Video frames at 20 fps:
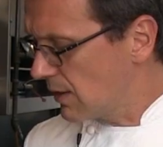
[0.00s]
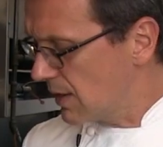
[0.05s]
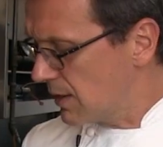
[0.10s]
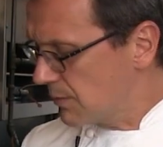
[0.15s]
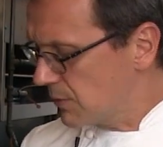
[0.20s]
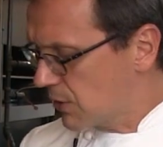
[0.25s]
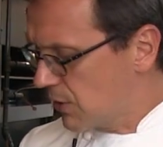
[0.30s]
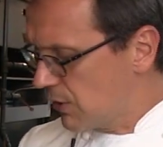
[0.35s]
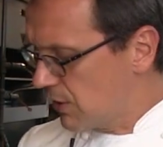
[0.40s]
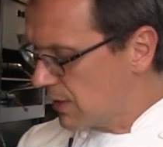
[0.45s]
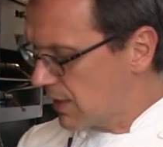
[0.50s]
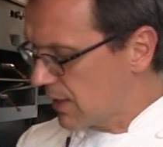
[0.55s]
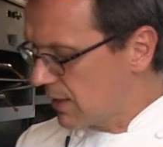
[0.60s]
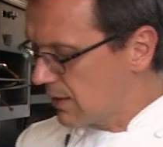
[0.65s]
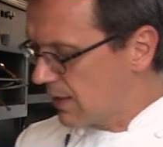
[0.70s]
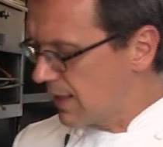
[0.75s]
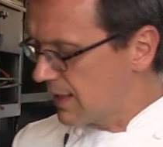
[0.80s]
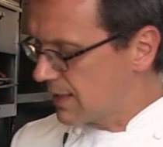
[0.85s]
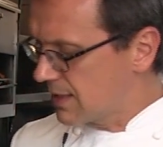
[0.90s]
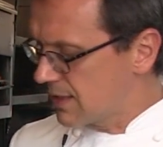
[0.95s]
let them cook
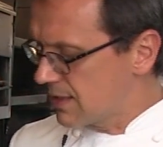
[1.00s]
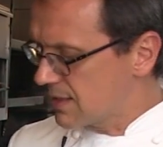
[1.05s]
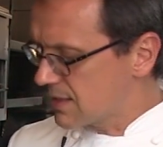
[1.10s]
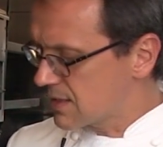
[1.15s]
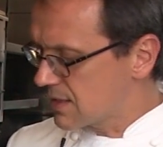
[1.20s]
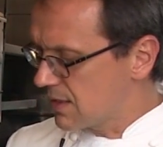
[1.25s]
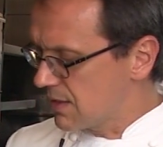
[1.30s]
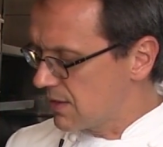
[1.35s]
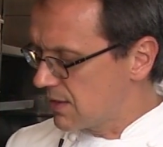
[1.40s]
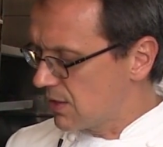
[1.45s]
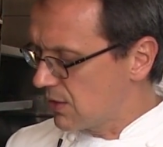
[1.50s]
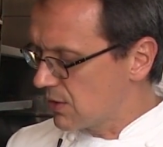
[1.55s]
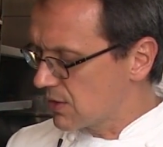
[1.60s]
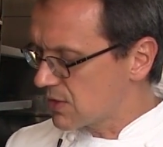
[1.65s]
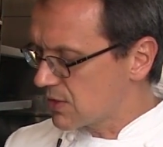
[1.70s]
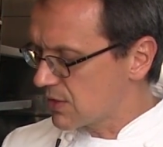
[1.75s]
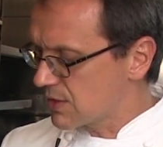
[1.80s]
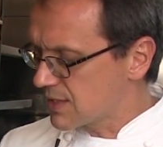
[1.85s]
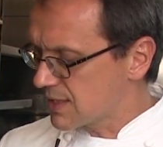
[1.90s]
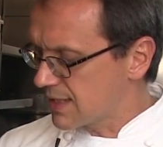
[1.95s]
like this until it
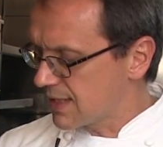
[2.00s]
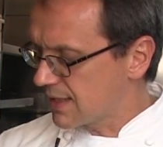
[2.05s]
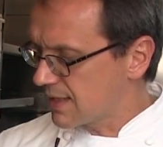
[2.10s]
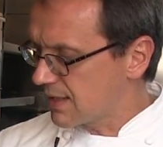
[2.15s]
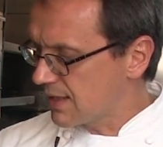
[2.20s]
starts to get